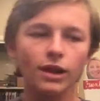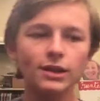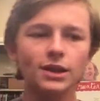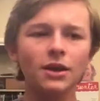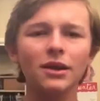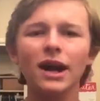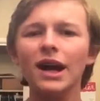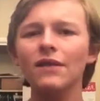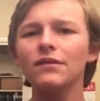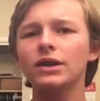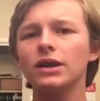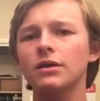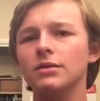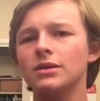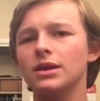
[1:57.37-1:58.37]
So
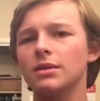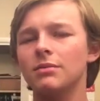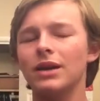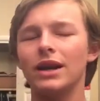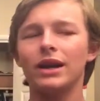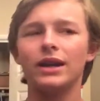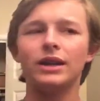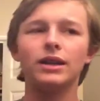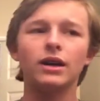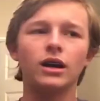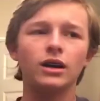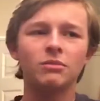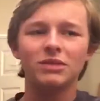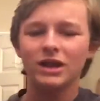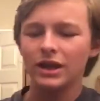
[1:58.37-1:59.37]
Calvinism and
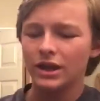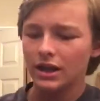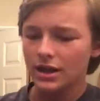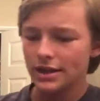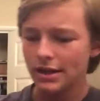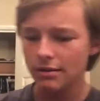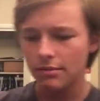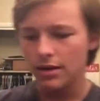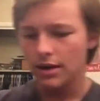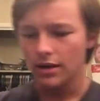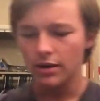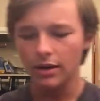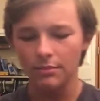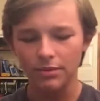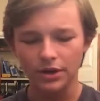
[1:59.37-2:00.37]
Arminianism,
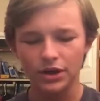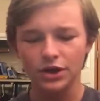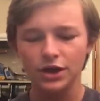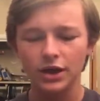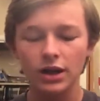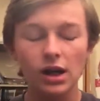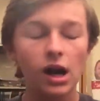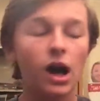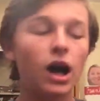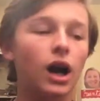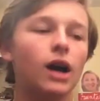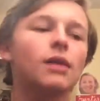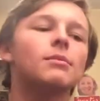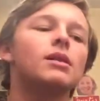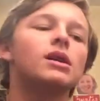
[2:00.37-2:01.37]
I'm pretty sure,
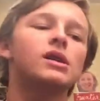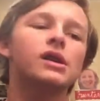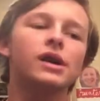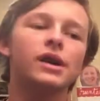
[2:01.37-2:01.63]
and